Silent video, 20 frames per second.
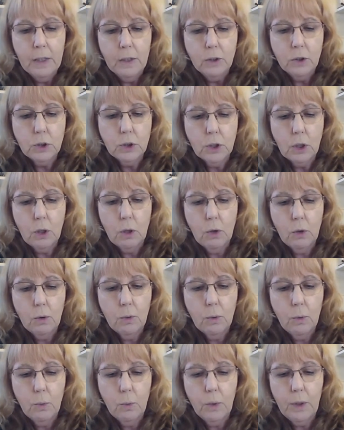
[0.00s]
So
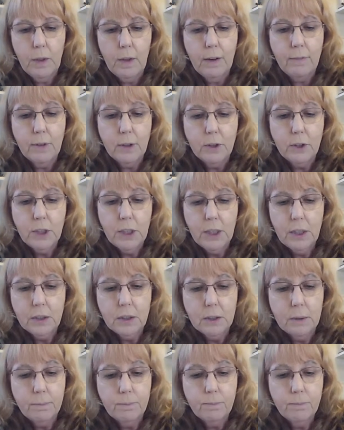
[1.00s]
we love our
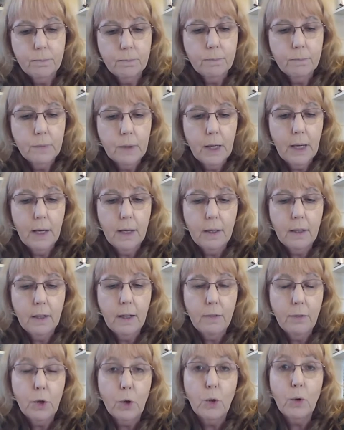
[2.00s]
teas. And
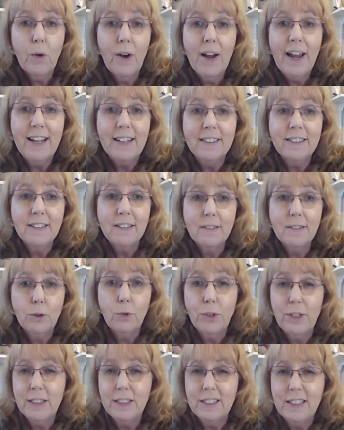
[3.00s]
they're great. The
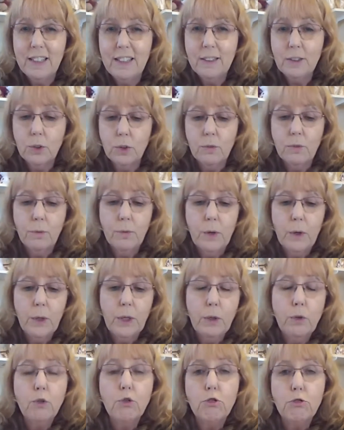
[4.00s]
green teas are
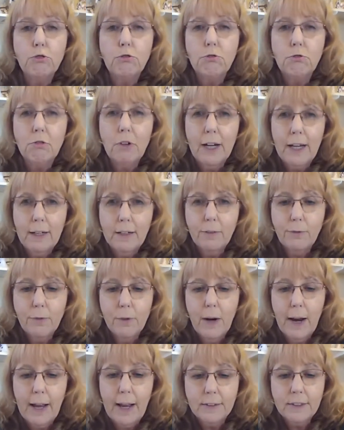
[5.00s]
very great
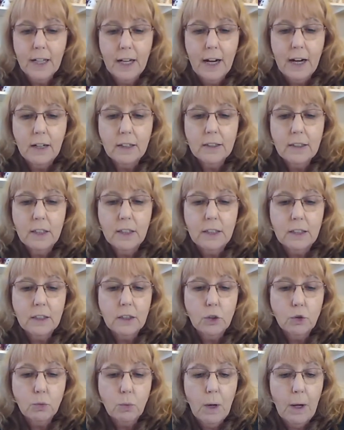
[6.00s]
for
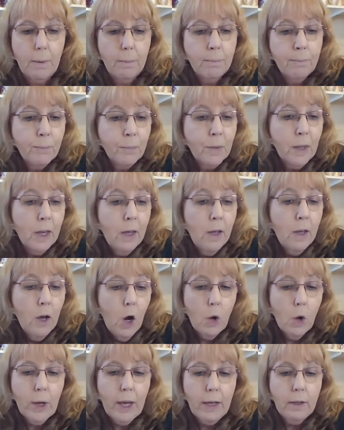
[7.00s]
antioxidants as well.
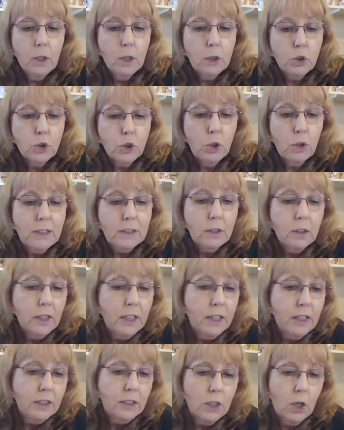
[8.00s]
Okay, so let's look
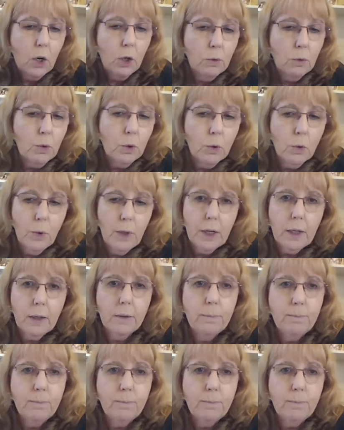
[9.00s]
at this card real quick.